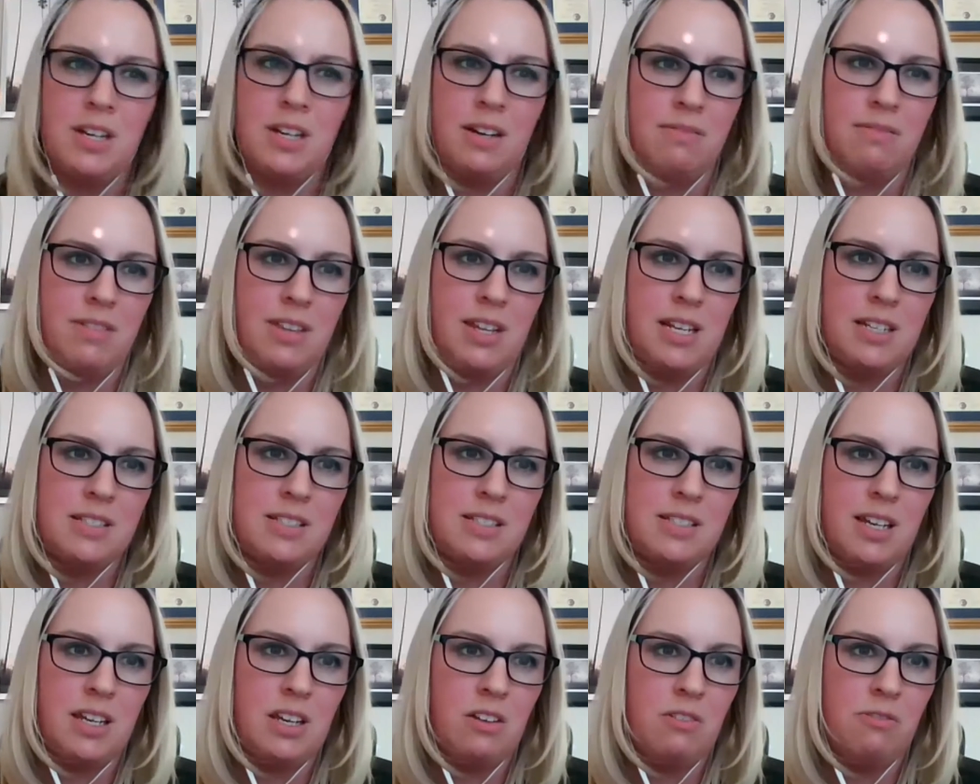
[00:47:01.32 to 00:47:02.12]
tough things
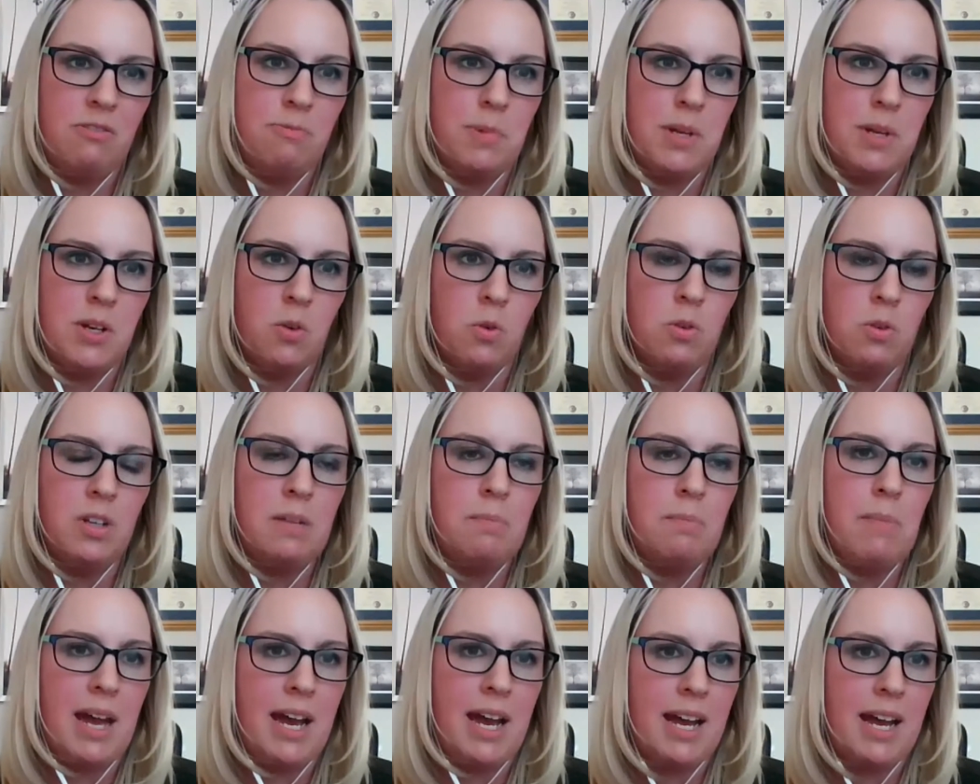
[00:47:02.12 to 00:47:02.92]
that you've been
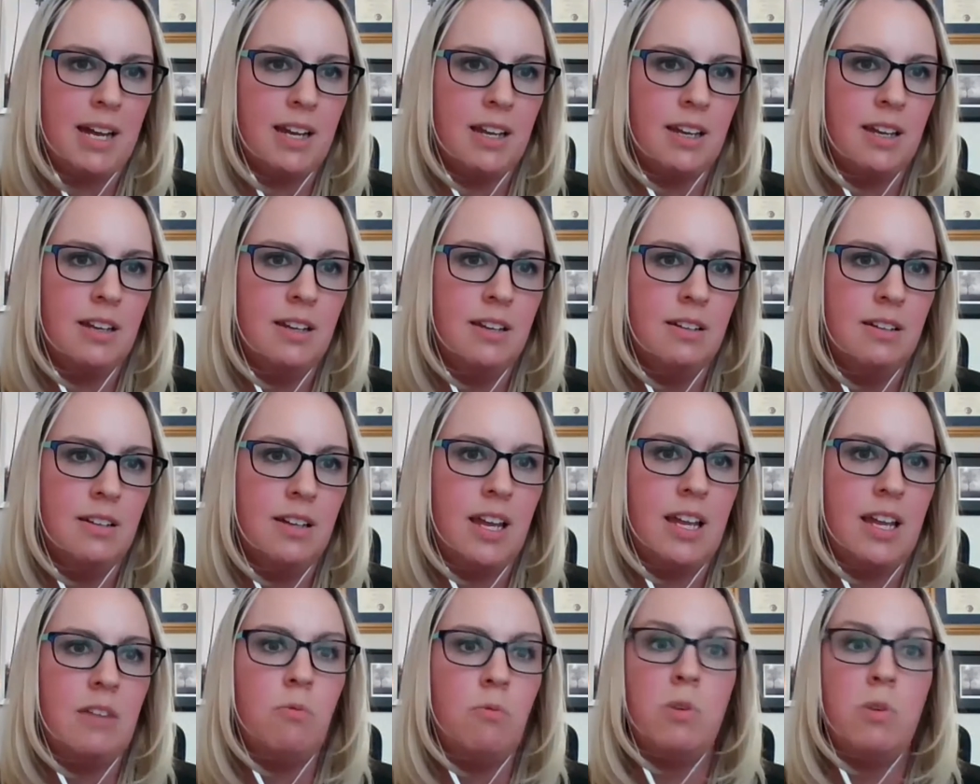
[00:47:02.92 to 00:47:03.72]
holding back
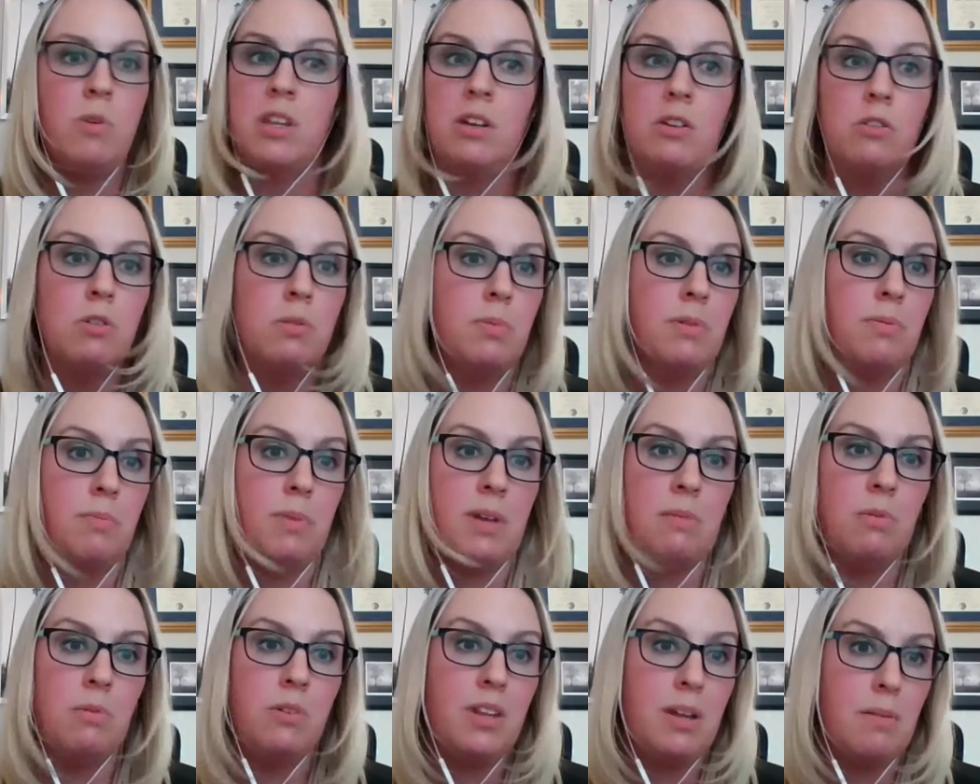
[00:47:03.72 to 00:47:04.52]
with a group of
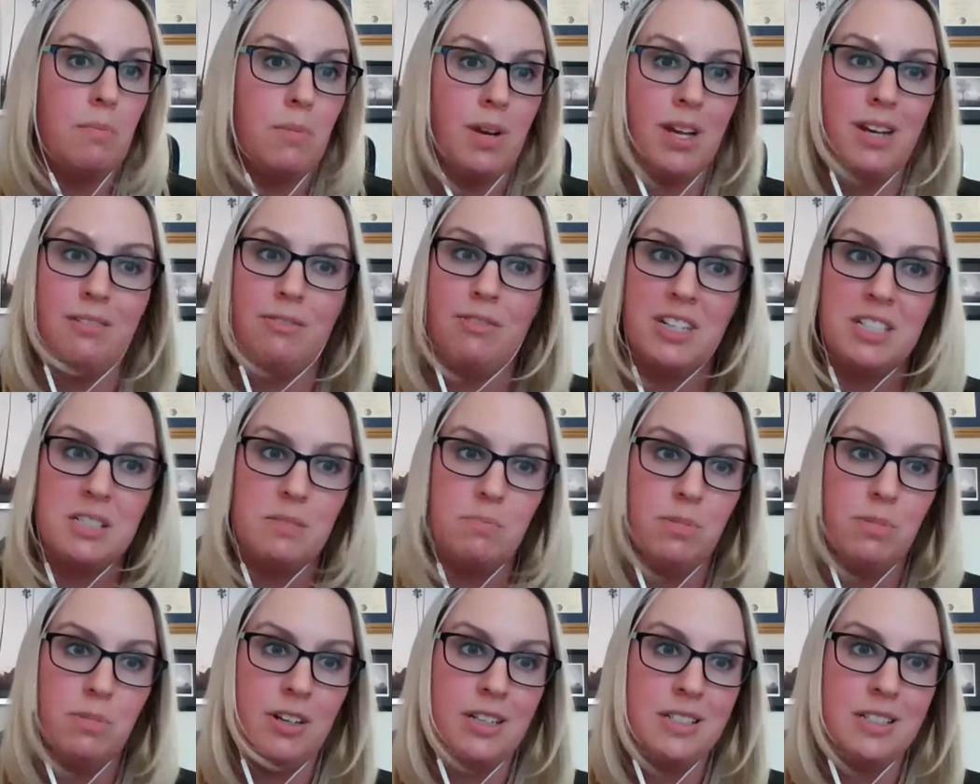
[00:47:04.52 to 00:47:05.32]
people that might have
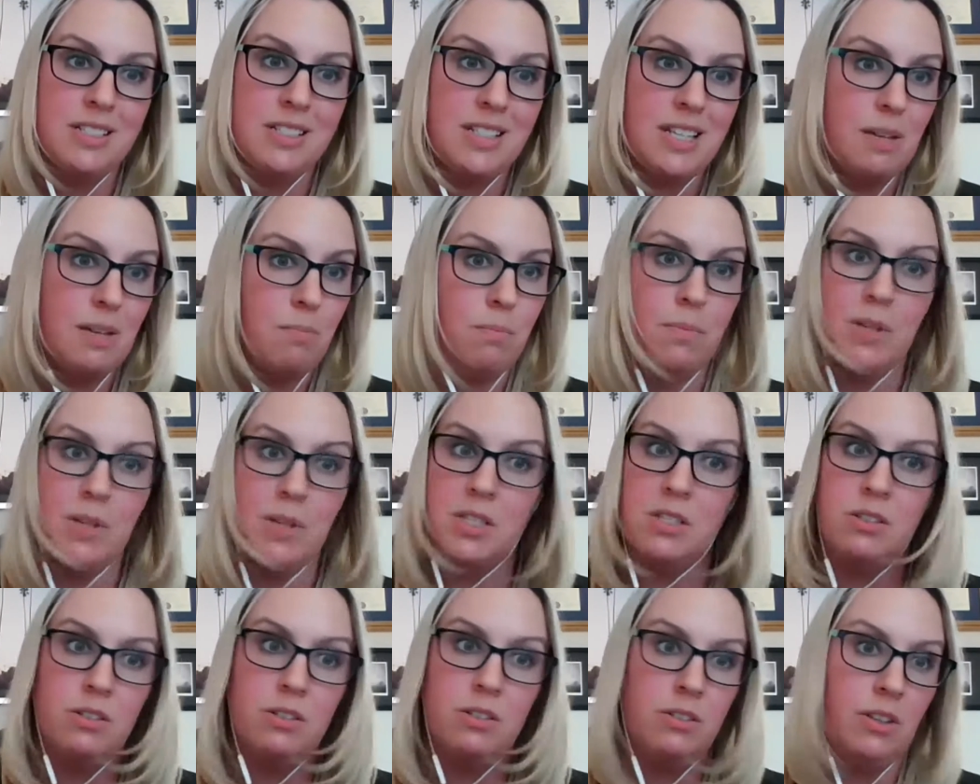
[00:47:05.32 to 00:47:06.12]
experienced them,
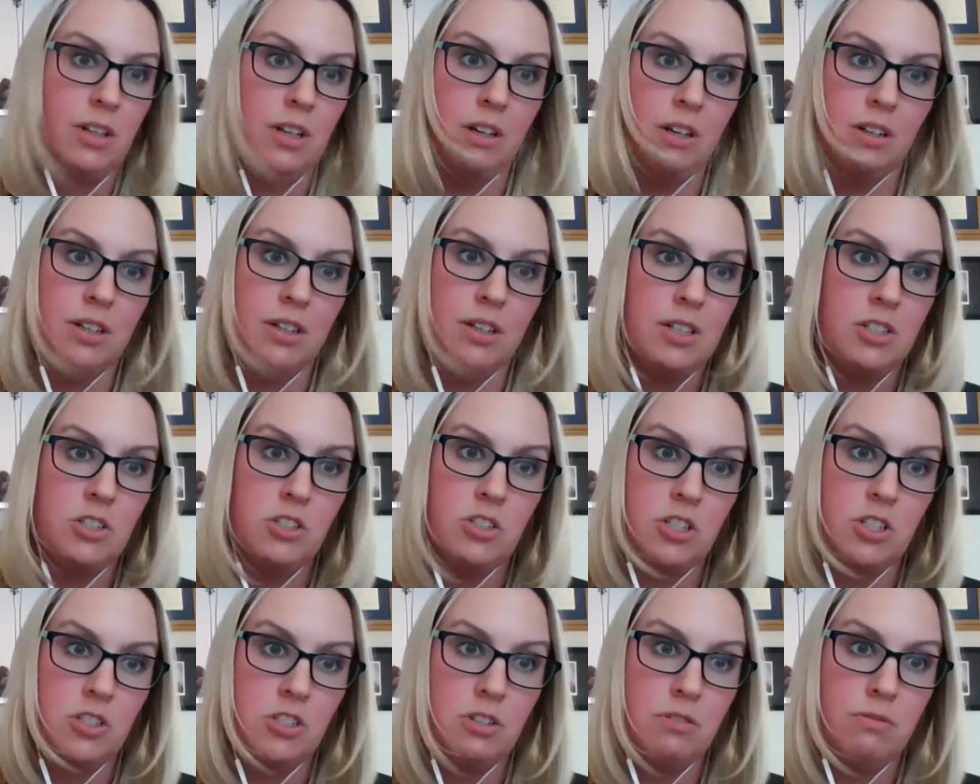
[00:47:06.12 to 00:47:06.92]
but certainly aren't going to
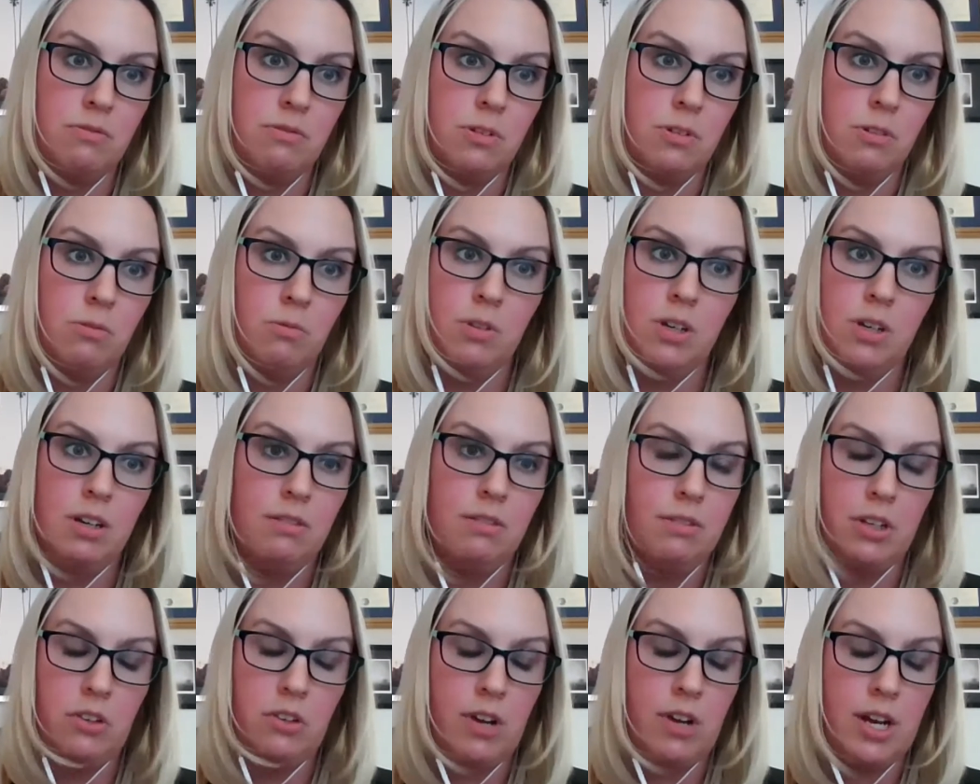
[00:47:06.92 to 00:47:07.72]
judge you for
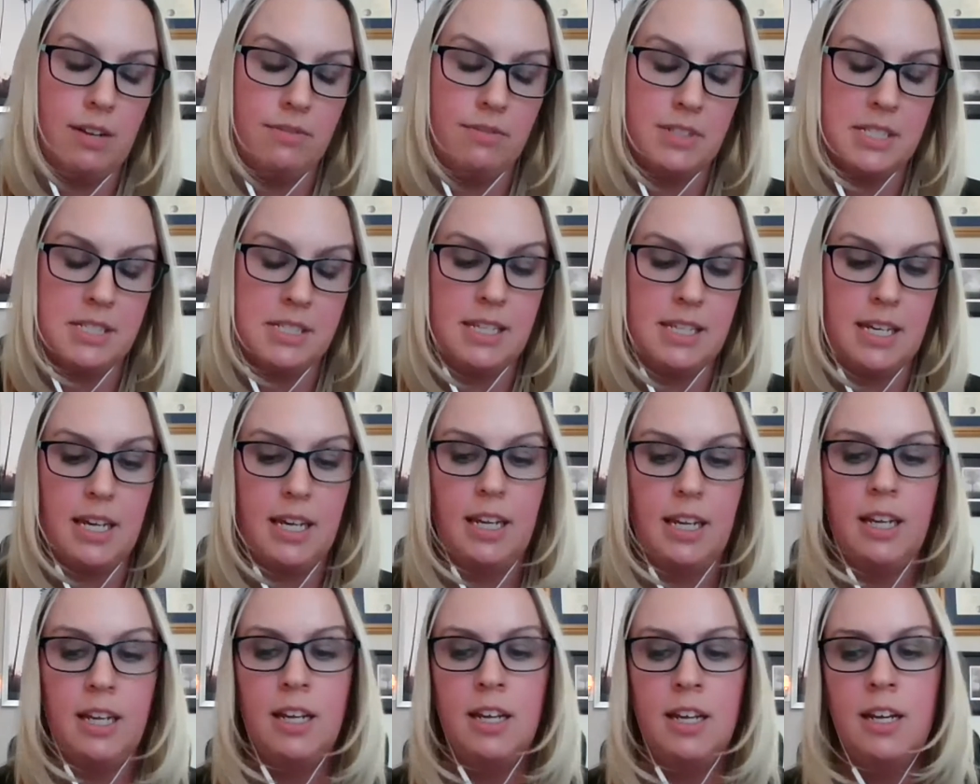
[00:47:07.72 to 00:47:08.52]
whatever you have to
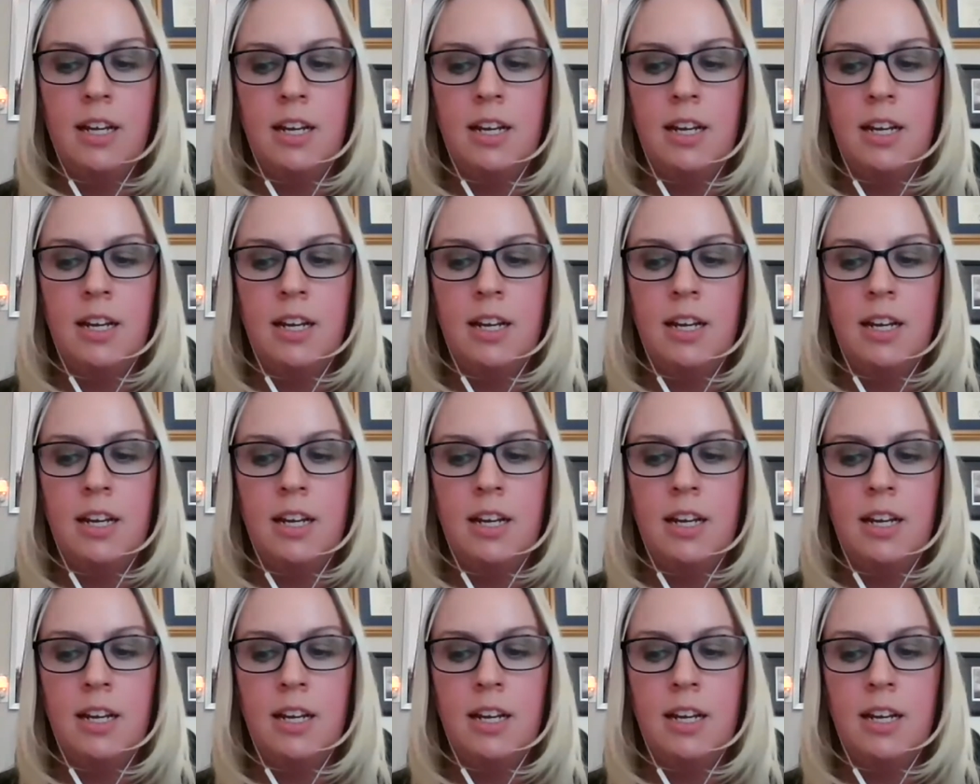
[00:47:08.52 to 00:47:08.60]
say.